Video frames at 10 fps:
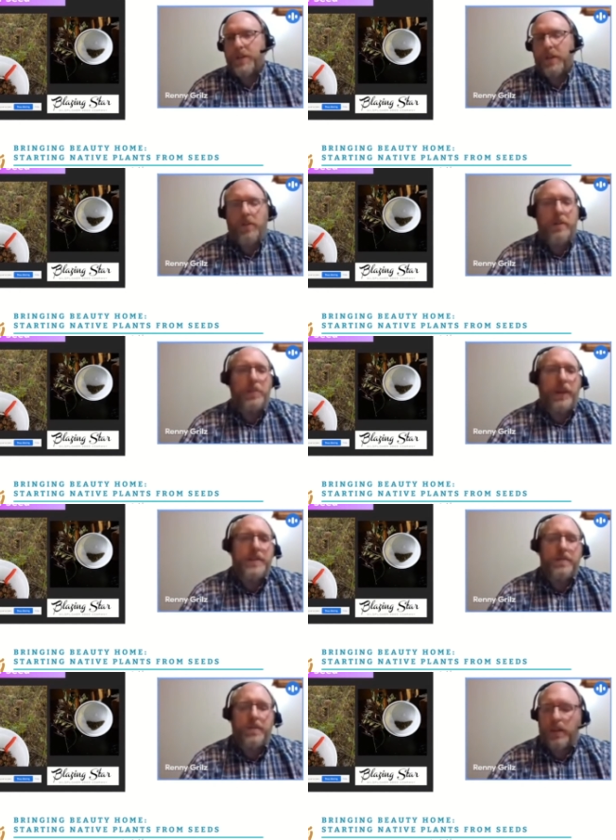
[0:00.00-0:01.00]
are a great
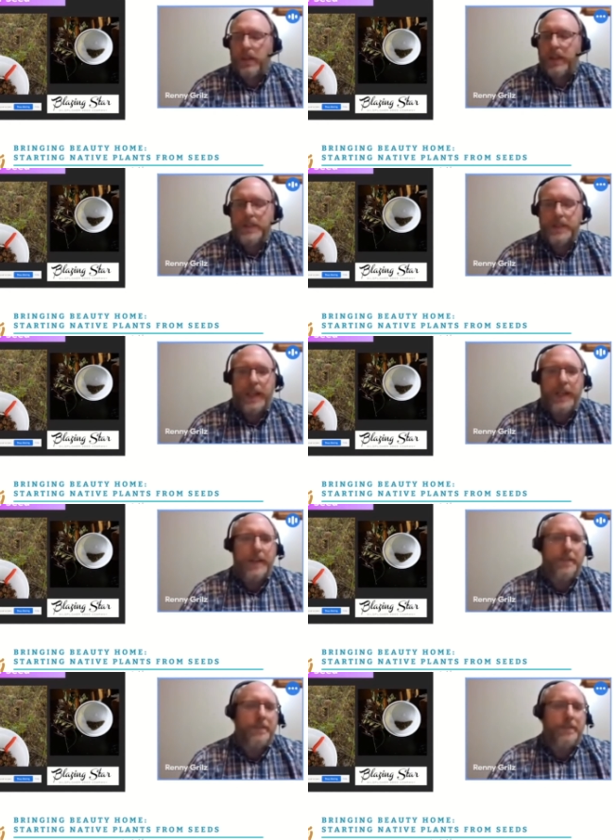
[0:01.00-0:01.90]
place for collecting seed.